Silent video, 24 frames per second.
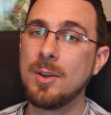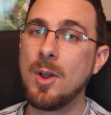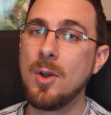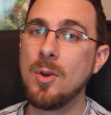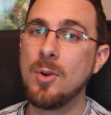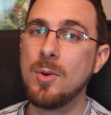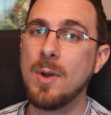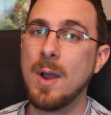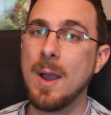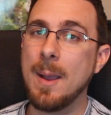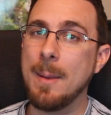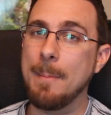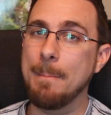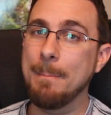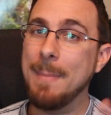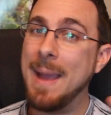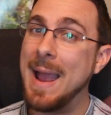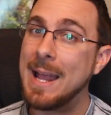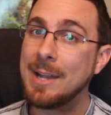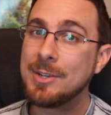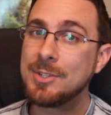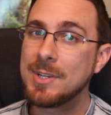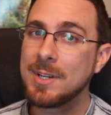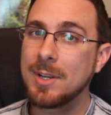no
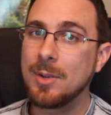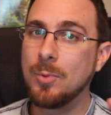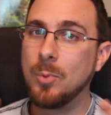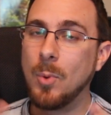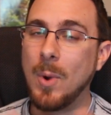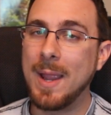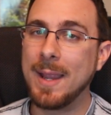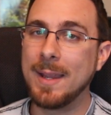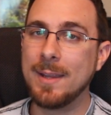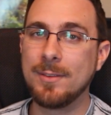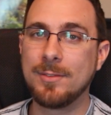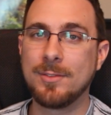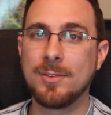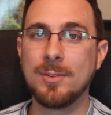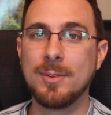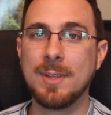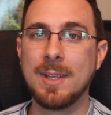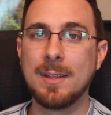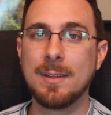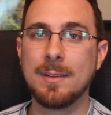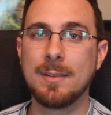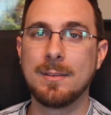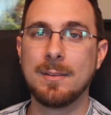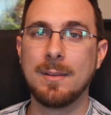magic ways to
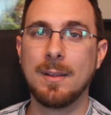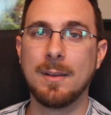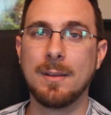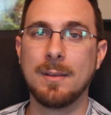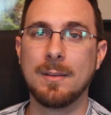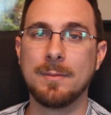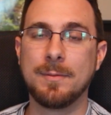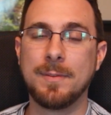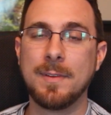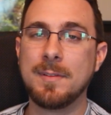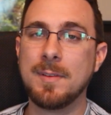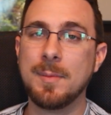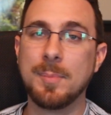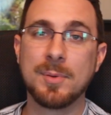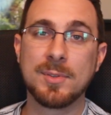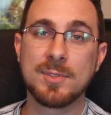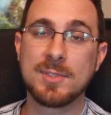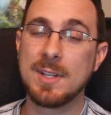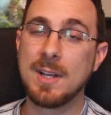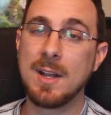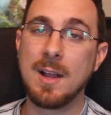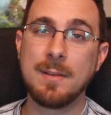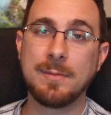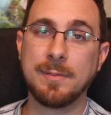get
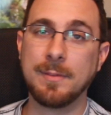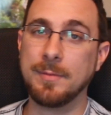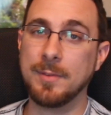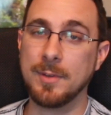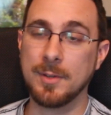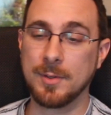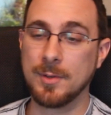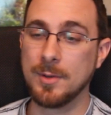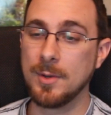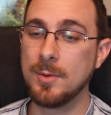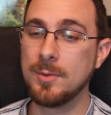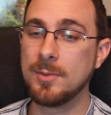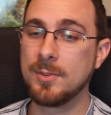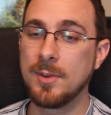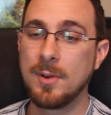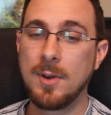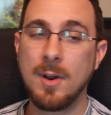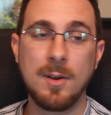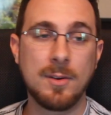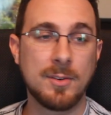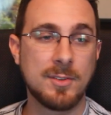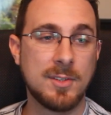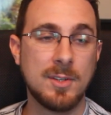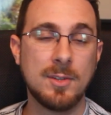50% off of your cruise, there
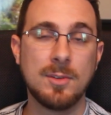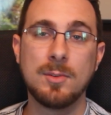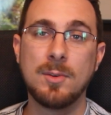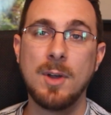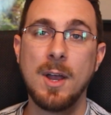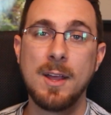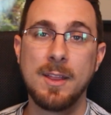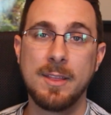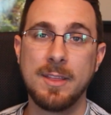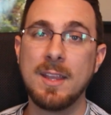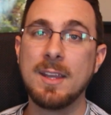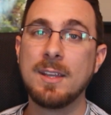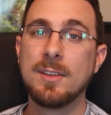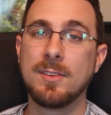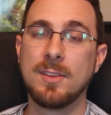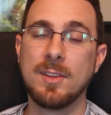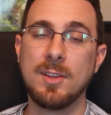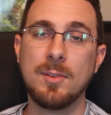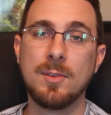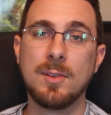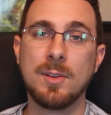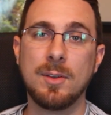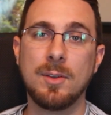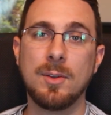are still things that
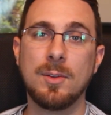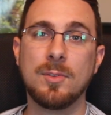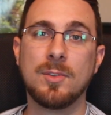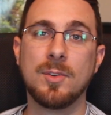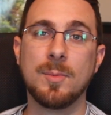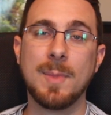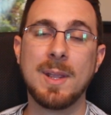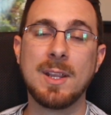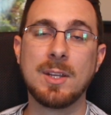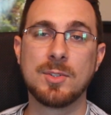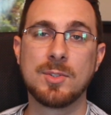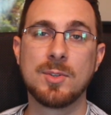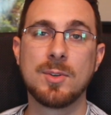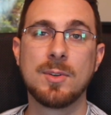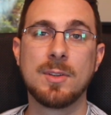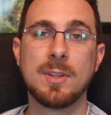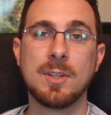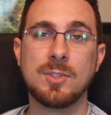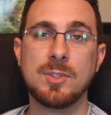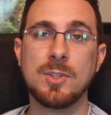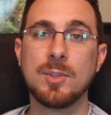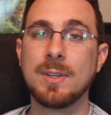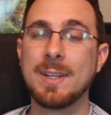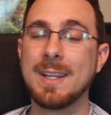you can do to make sure
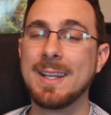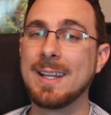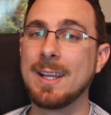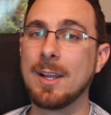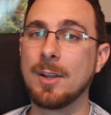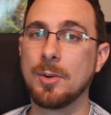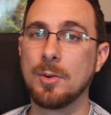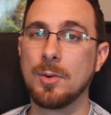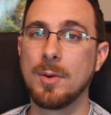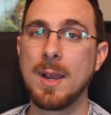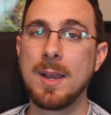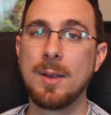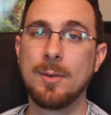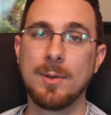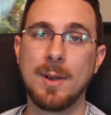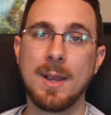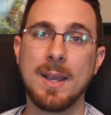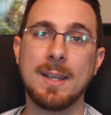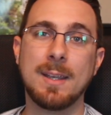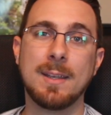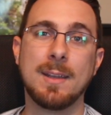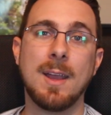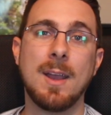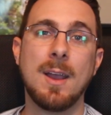that you're getting a great
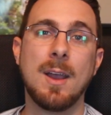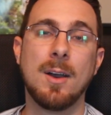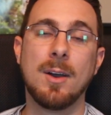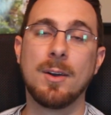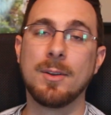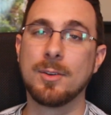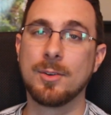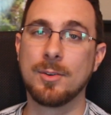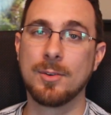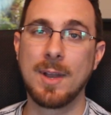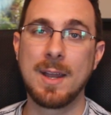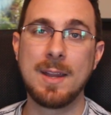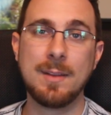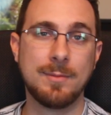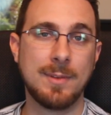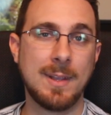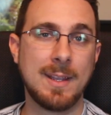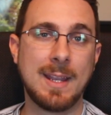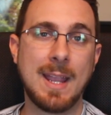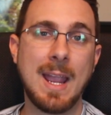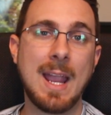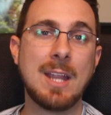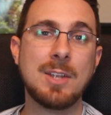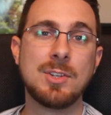rate on a great
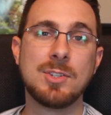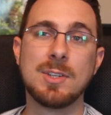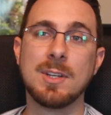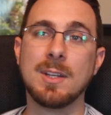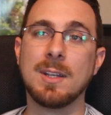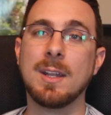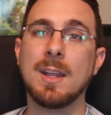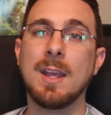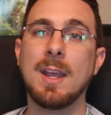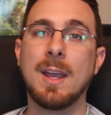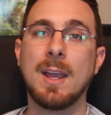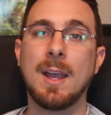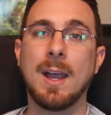vacation,